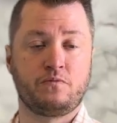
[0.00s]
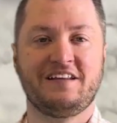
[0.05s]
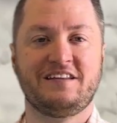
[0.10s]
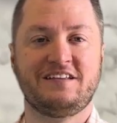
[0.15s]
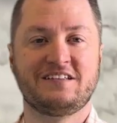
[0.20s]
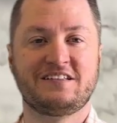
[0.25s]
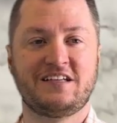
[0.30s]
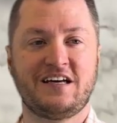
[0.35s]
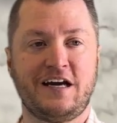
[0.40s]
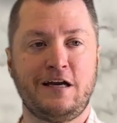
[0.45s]

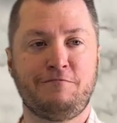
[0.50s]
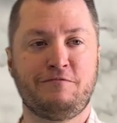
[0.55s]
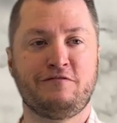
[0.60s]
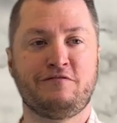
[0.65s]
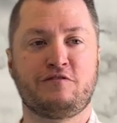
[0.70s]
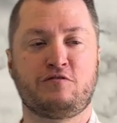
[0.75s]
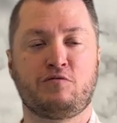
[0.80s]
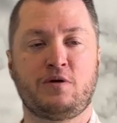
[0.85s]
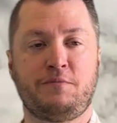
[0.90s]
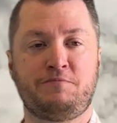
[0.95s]
This type of
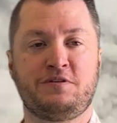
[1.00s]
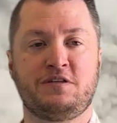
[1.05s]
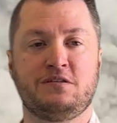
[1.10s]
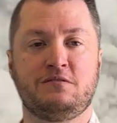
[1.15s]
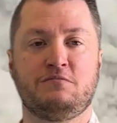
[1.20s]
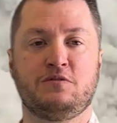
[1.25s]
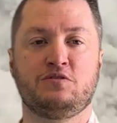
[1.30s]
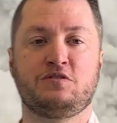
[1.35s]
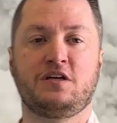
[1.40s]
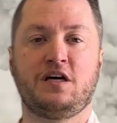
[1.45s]

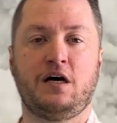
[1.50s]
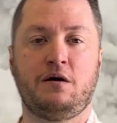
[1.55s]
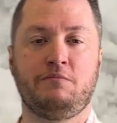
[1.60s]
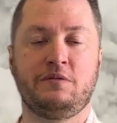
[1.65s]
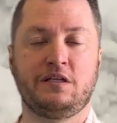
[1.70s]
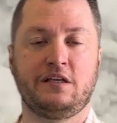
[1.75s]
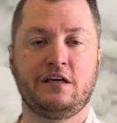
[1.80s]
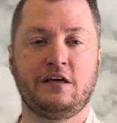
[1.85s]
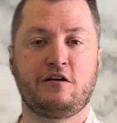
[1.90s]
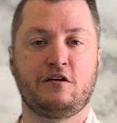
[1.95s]
eruption most
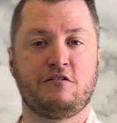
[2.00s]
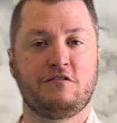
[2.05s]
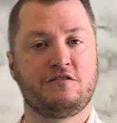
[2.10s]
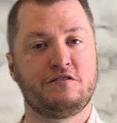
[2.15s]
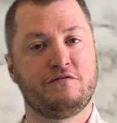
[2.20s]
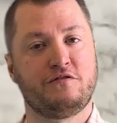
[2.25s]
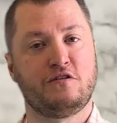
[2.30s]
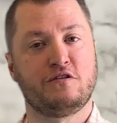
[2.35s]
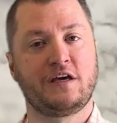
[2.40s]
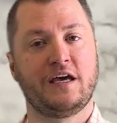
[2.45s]
commonly occurs
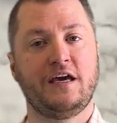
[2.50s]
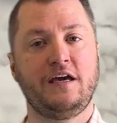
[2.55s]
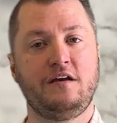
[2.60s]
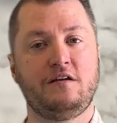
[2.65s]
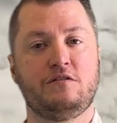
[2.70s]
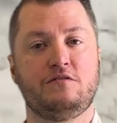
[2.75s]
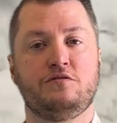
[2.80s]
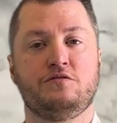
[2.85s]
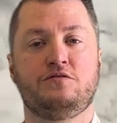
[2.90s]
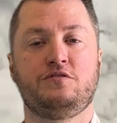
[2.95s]
at
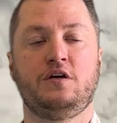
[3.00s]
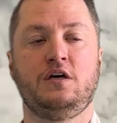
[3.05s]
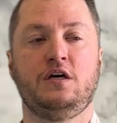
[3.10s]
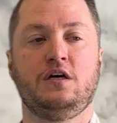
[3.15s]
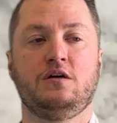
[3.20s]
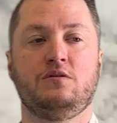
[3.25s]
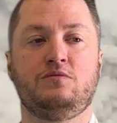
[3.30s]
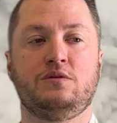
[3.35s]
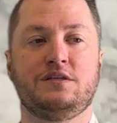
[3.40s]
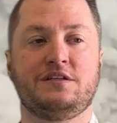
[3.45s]
volcanoes
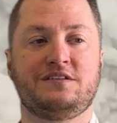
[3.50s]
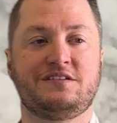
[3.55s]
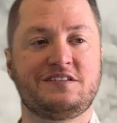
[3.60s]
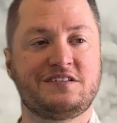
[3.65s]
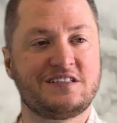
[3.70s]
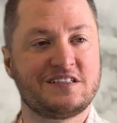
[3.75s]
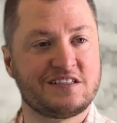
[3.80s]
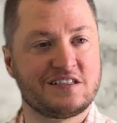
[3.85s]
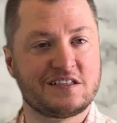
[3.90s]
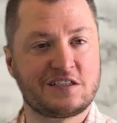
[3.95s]
with
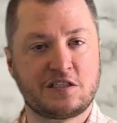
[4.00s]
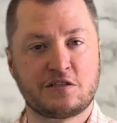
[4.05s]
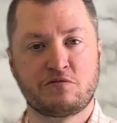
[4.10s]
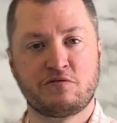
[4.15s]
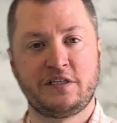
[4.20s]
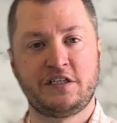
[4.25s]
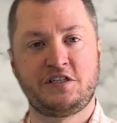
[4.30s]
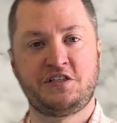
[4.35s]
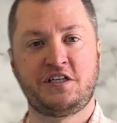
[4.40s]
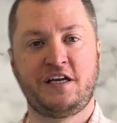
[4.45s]

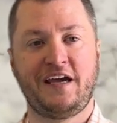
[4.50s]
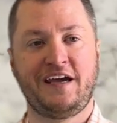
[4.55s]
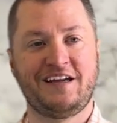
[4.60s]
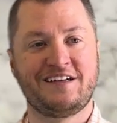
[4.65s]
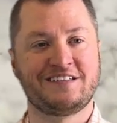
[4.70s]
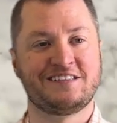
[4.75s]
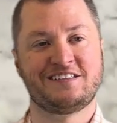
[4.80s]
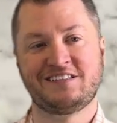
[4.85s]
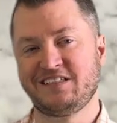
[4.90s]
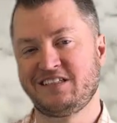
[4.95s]
silica-rich
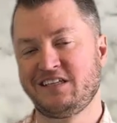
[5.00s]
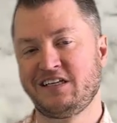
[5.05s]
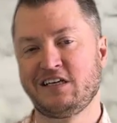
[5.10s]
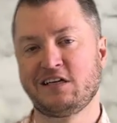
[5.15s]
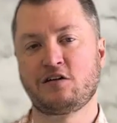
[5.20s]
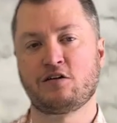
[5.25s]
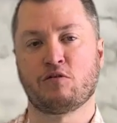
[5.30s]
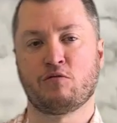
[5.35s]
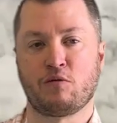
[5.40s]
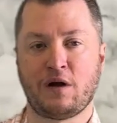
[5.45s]

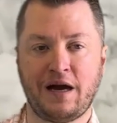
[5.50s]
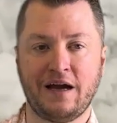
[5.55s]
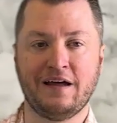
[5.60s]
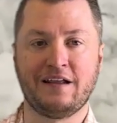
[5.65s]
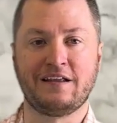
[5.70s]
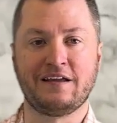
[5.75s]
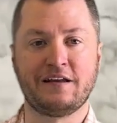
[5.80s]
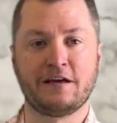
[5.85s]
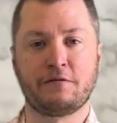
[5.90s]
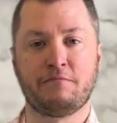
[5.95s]
andesitic or
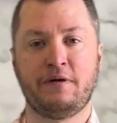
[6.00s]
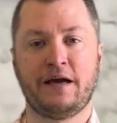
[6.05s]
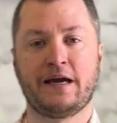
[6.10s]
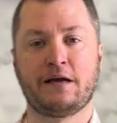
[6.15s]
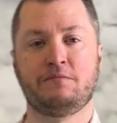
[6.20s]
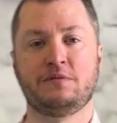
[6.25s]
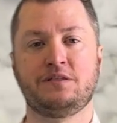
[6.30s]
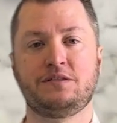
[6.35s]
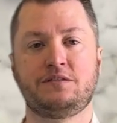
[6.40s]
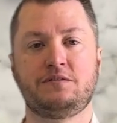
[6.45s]
rhyolitic
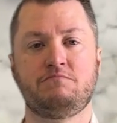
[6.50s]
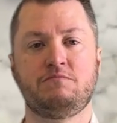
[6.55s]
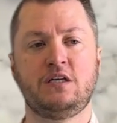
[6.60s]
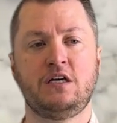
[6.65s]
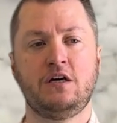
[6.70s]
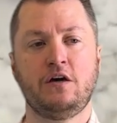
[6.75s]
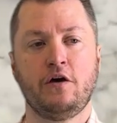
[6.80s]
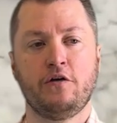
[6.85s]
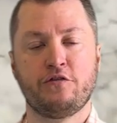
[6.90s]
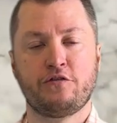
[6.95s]
magmas.
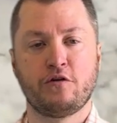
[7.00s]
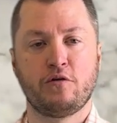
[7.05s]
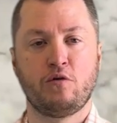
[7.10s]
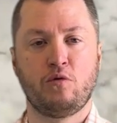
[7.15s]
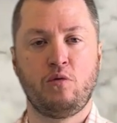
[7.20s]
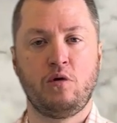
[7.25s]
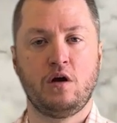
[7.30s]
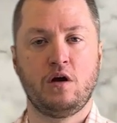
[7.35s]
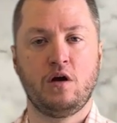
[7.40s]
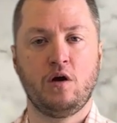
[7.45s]

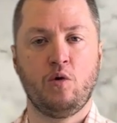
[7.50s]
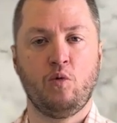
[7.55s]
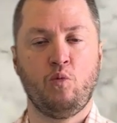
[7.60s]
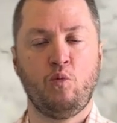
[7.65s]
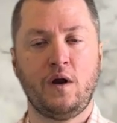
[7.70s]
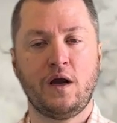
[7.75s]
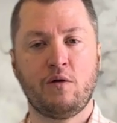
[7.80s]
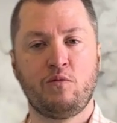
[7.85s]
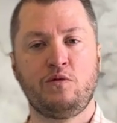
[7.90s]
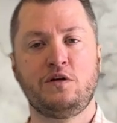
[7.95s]
So
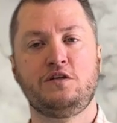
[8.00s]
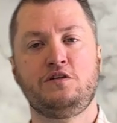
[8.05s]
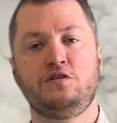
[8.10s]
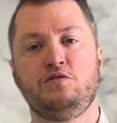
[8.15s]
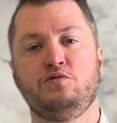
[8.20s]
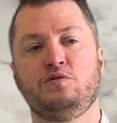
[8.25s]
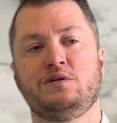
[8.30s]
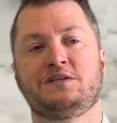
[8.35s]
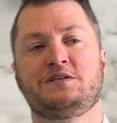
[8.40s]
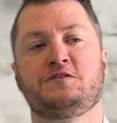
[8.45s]
where would
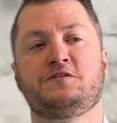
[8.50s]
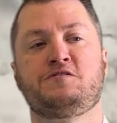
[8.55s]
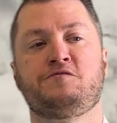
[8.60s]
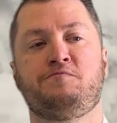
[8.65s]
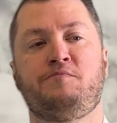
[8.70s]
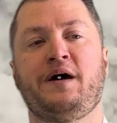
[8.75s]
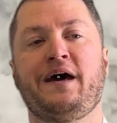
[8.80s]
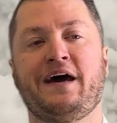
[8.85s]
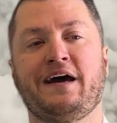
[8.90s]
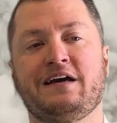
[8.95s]
you
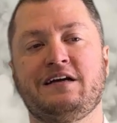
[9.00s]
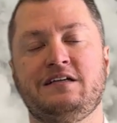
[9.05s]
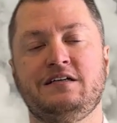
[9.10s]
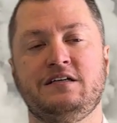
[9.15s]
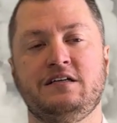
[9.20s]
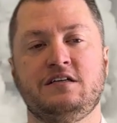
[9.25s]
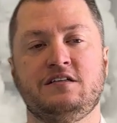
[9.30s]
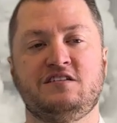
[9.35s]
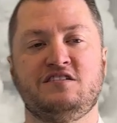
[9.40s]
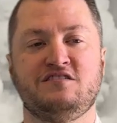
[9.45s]
expect
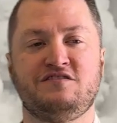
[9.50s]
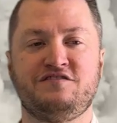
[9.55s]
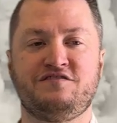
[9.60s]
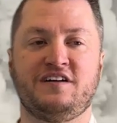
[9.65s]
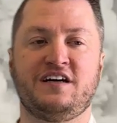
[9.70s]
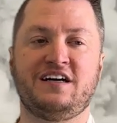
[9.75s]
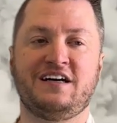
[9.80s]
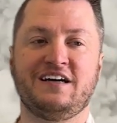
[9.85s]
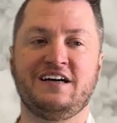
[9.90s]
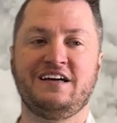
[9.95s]
to
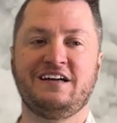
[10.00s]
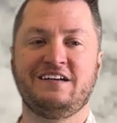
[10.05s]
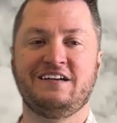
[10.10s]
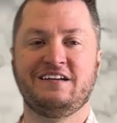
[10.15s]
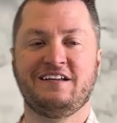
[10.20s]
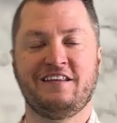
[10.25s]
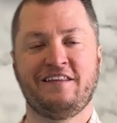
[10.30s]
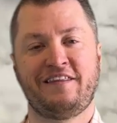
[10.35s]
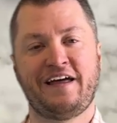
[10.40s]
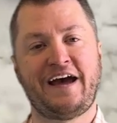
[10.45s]
find
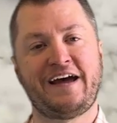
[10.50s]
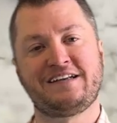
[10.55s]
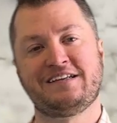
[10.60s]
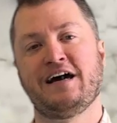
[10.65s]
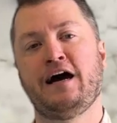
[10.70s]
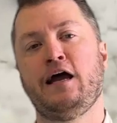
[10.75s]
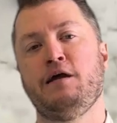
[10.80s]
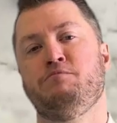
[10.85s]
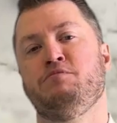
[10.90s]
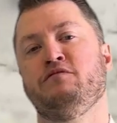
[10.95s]
that
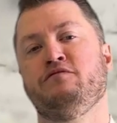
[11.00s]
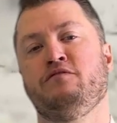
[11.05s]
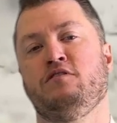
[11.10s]
type of